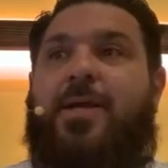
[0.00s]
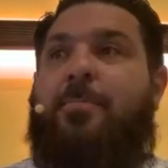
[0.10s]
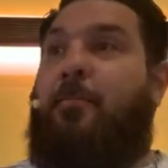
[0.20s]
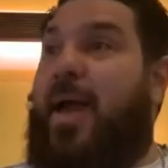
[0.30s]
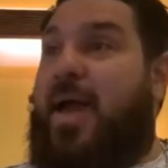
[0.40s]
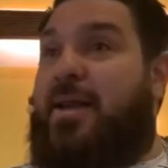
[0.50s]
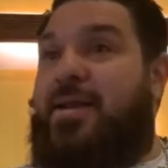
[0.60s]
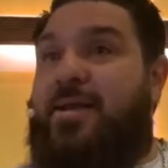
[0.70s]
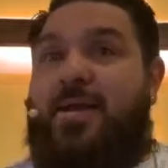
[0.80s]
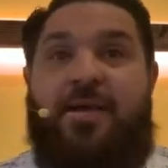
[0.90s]

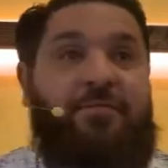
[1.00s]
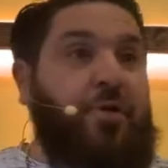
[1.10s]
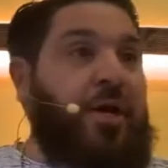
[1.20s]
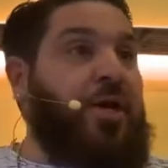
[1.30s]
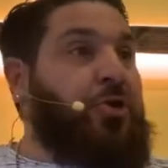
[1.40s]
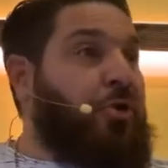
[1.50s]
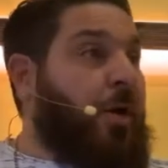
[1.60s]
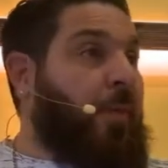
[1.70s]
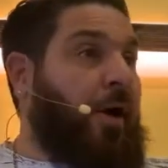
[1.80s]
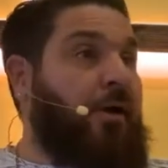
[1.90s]
Men, if you didn't do your
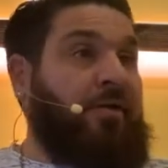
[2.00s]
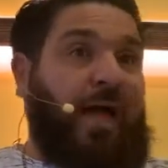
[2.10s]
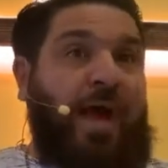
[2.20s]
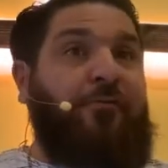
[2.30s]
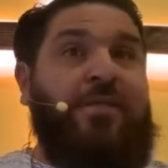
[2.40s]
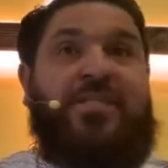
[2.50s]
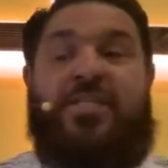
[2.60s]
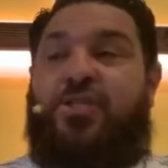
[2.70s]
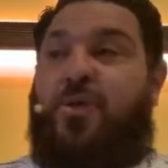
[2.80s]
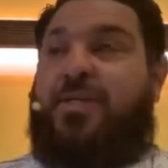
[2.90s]
part, life would
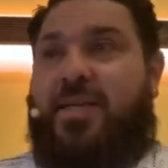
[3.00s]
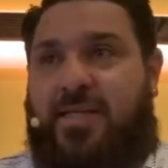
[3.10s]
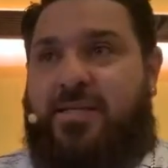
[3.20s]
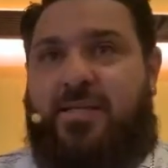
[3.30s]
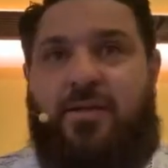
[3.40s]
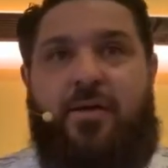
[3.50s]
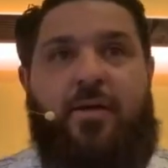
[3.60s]
cease to exist.